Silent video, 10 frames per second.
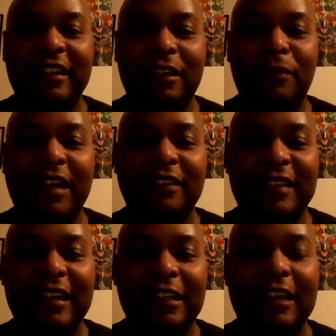about
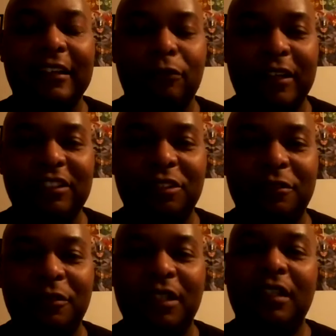Psylocke and Rachel.
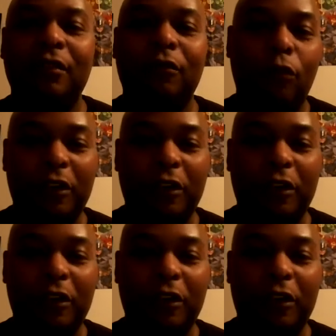One